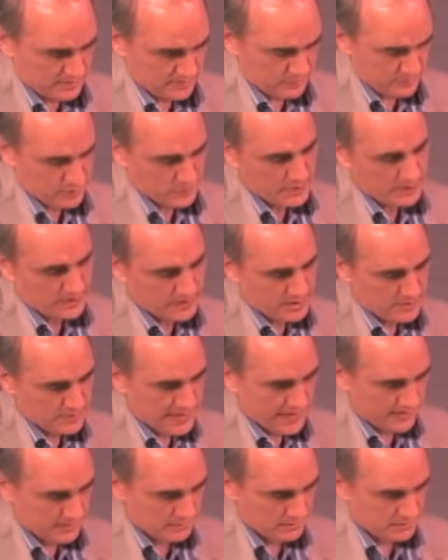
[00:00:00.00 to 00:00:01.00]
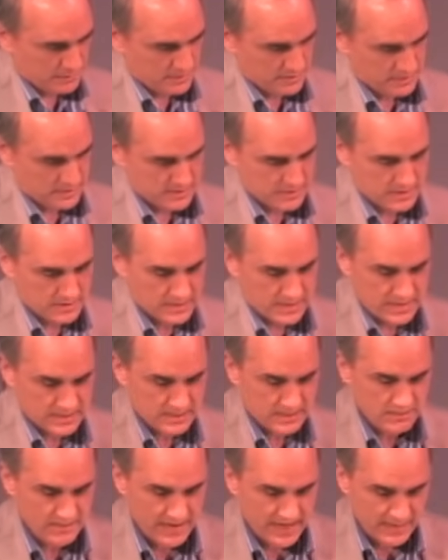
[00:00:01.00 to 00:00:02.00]
and if we want to come back and look at this the
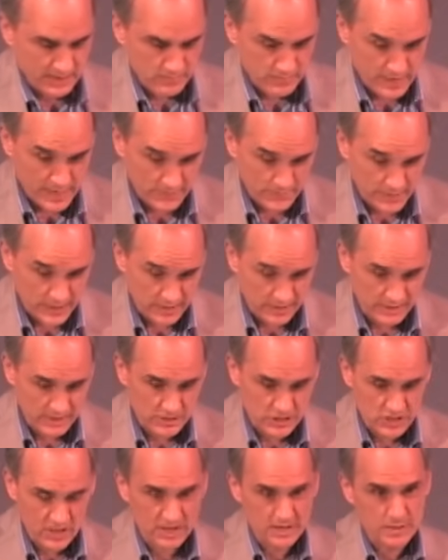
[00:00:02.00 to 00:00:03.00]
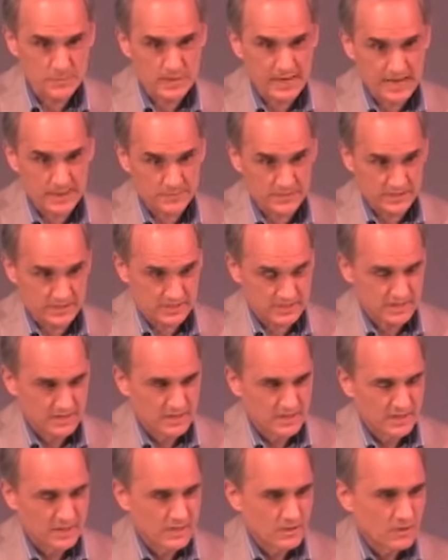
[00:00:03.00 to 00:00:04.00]
deaths of Agamemnon and John the
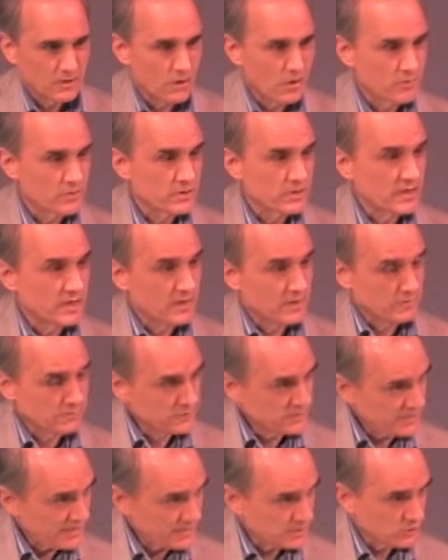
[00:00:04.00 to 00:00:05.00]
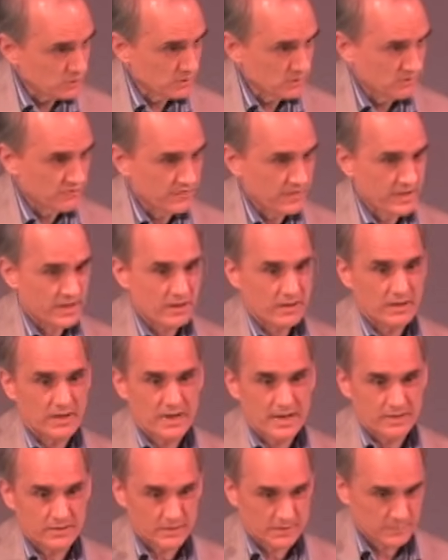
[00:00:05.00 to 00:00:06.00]
Baptist over a uh, sexual
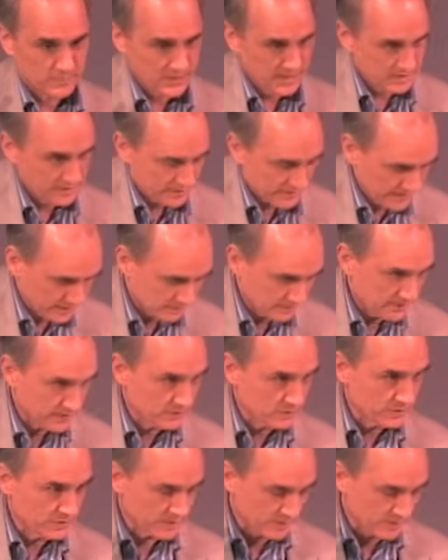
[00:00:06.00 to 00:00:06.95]
affair and the, and the killing